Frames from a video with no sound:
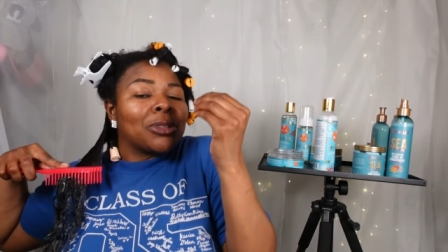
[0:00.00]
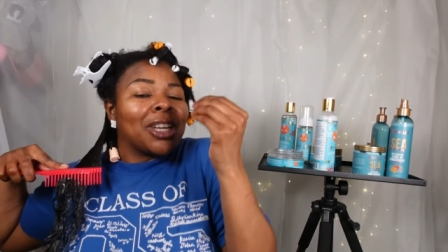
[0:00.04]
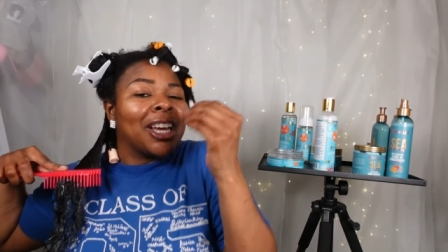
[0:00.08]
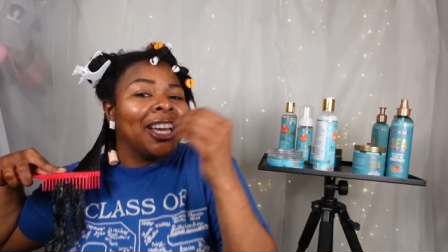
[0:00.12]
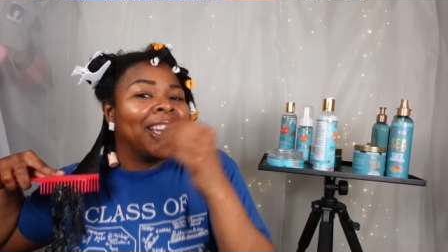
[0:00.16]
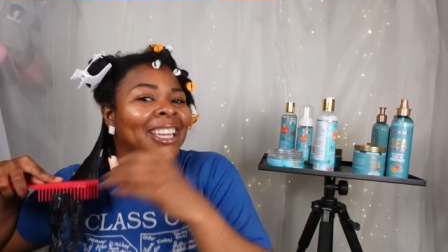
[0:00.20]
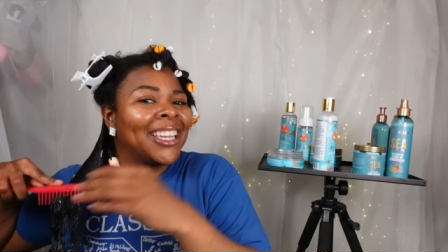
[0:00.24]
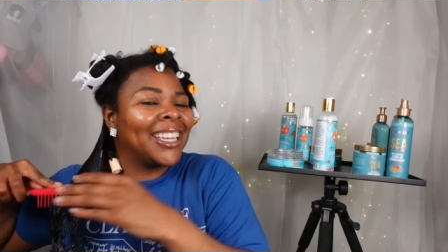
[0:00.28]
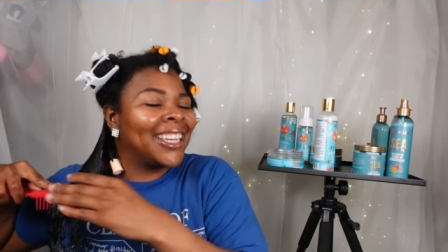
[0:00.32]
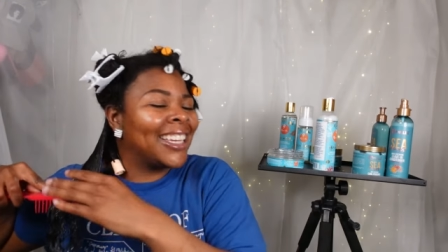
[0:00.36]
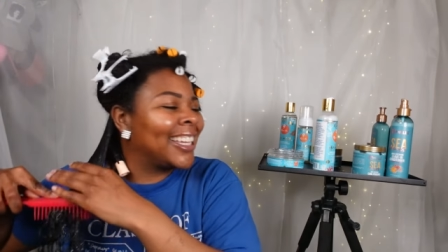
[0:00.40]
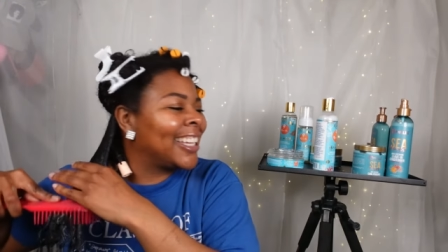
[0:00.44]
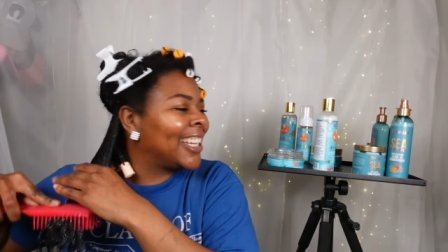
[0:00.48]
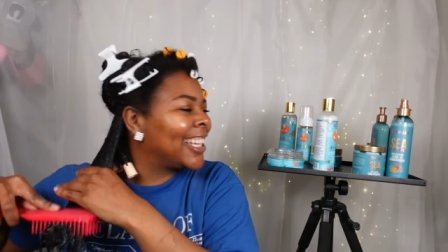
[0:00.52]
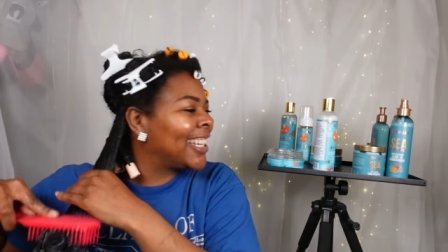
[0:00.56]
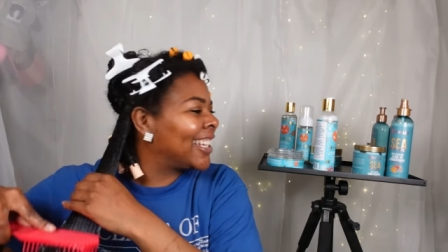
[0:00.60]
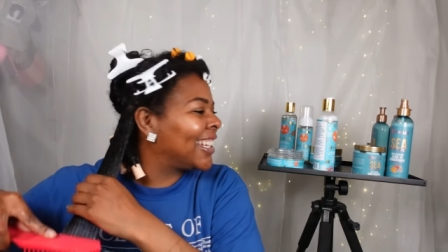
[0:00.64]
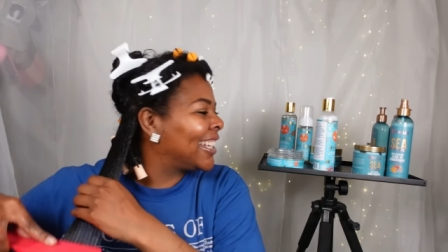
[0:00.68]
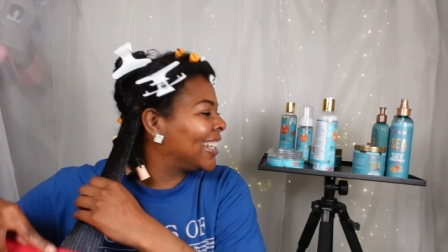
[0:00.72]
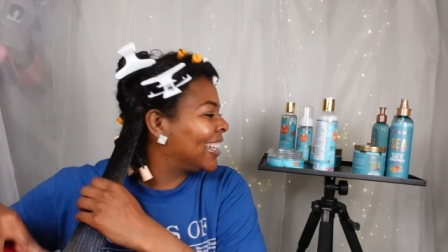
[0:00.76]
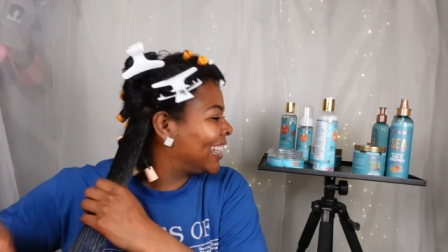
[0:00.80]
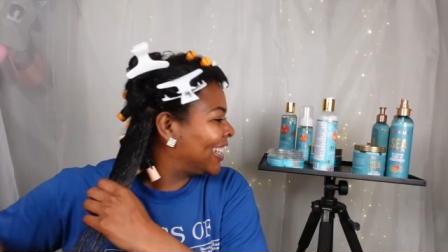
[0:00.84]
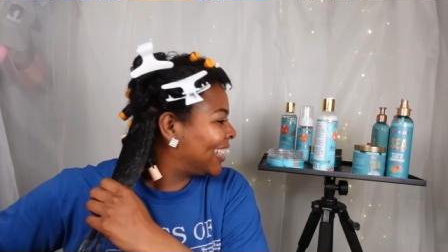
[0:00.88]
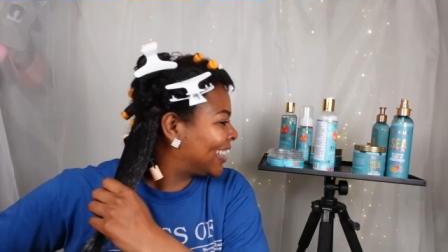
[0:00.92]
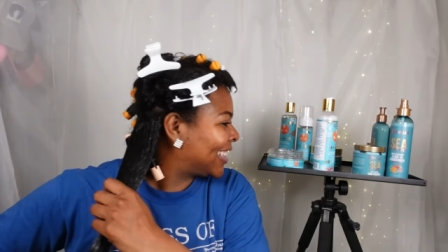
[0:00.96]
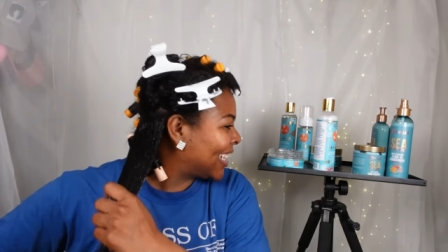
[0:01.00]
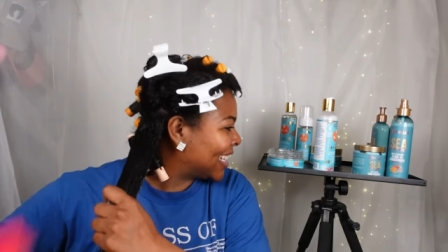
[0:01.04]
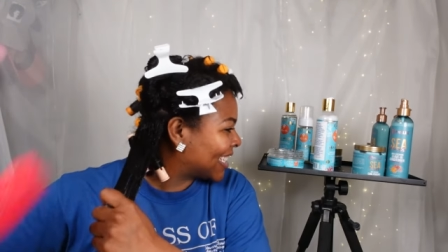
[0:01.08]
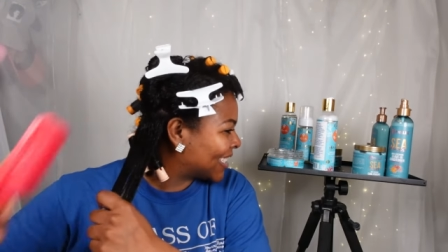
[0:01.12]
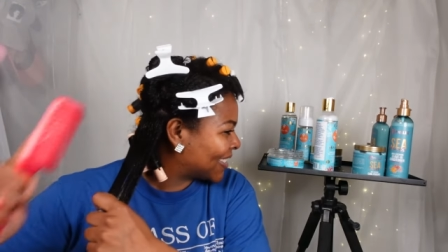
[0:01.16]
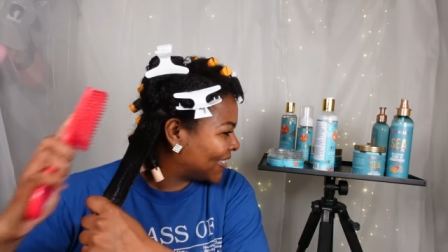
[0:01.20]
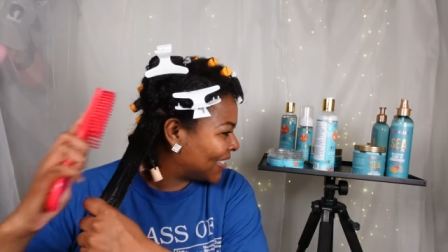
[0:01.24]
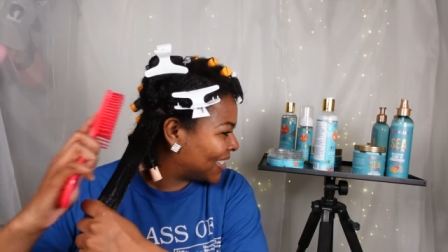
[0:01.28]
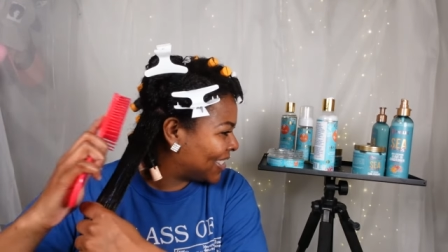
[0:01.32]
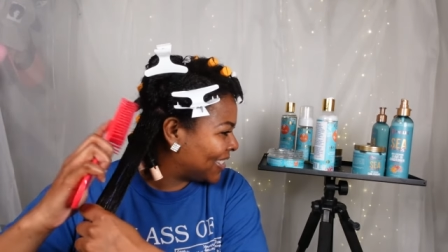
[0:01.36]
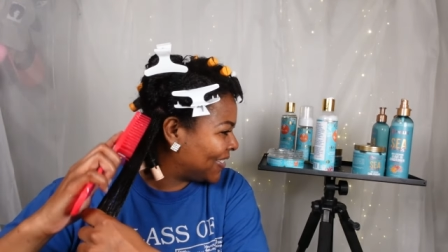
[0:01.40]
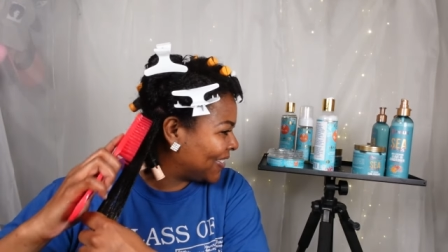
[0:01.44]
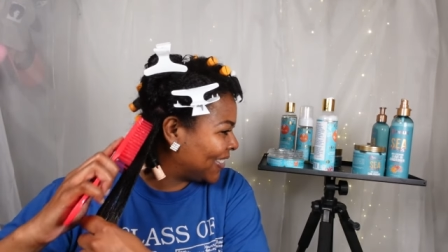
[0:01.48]
that's
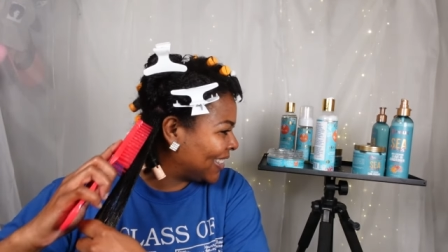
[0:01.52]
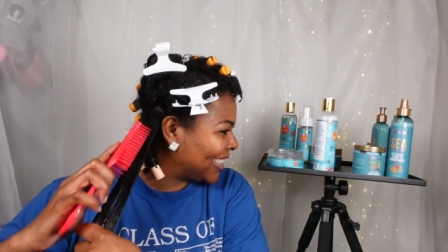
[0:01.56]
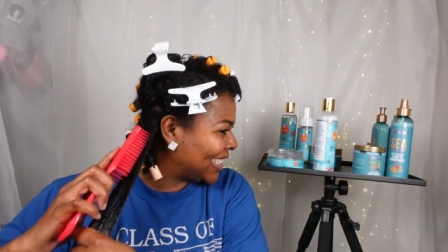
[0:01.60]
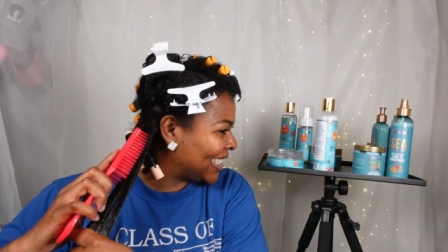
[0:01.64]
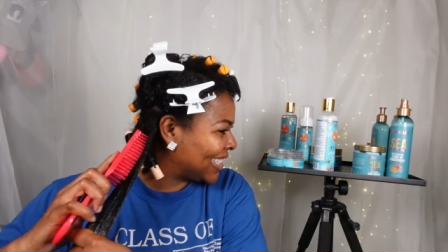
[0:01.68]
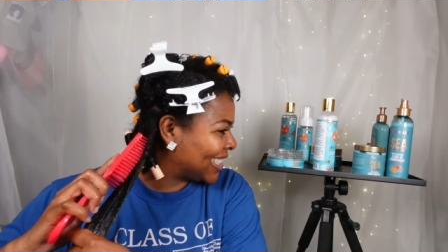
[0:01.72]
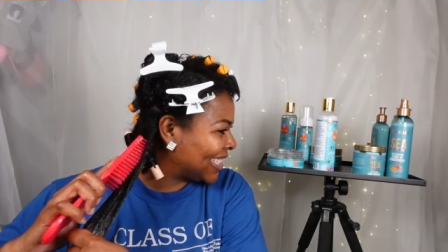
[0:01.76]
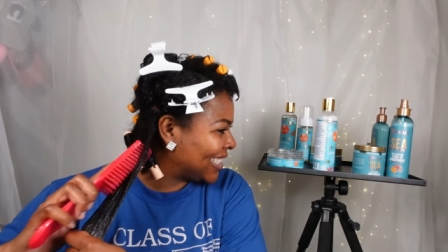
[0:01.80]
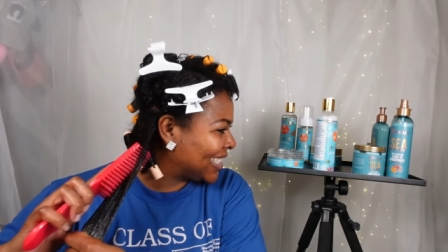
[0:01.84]
what you wanted